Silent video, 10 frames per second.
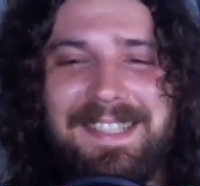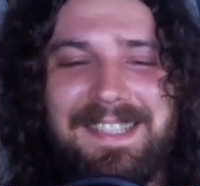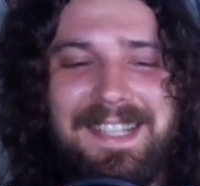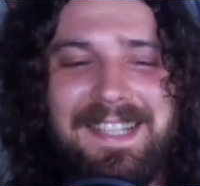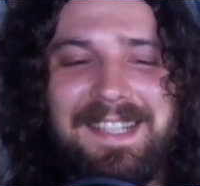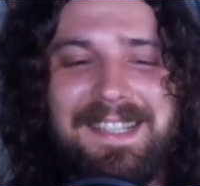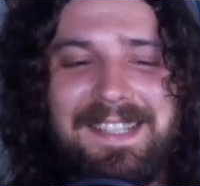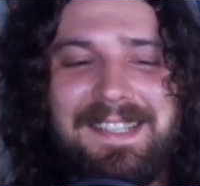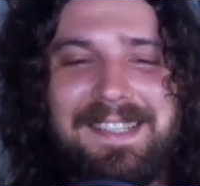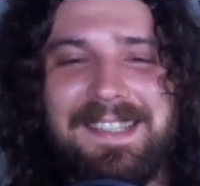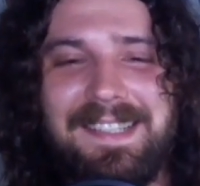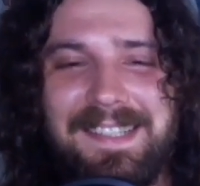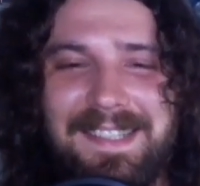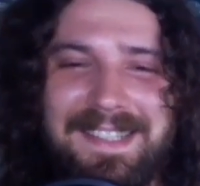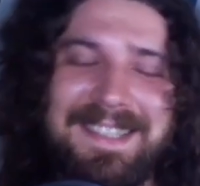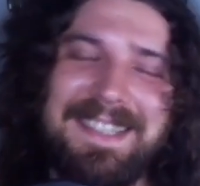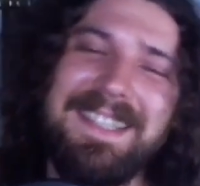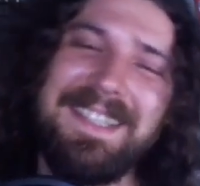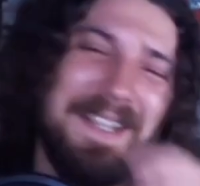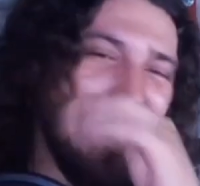Okay.
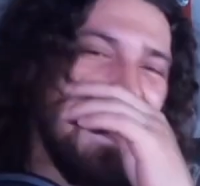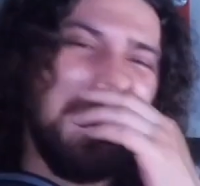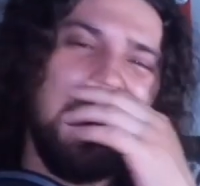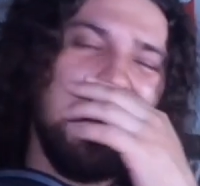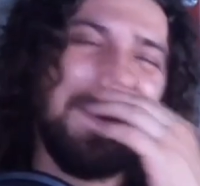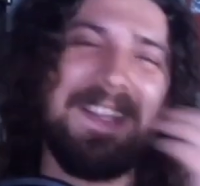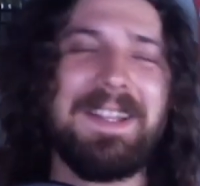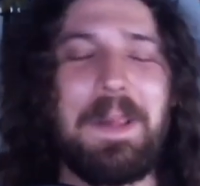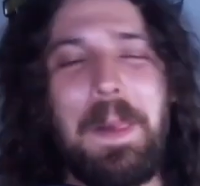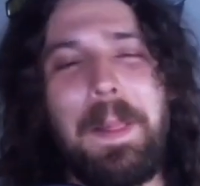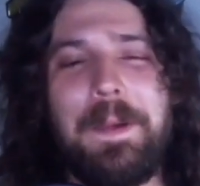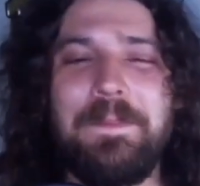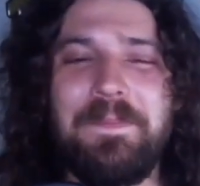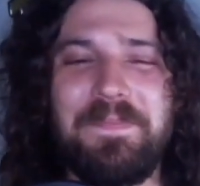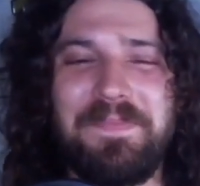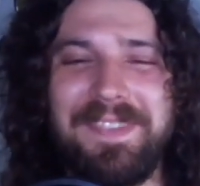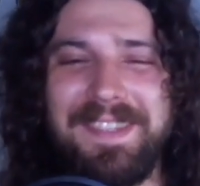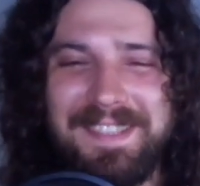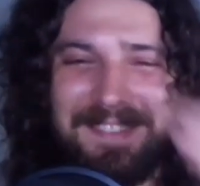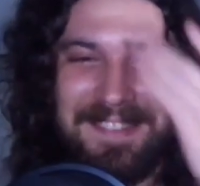Oh yeah, right there. I told you, we're not
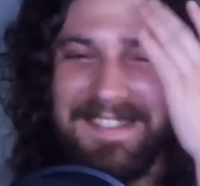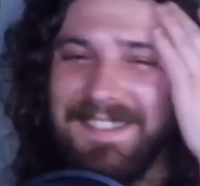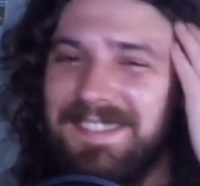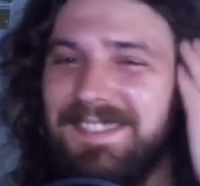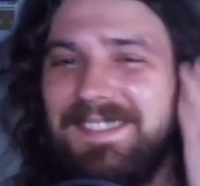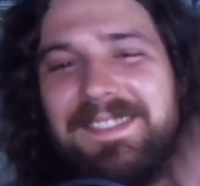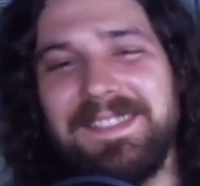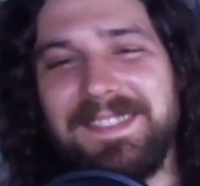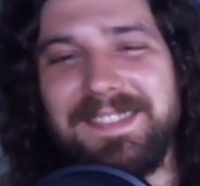gonna use things.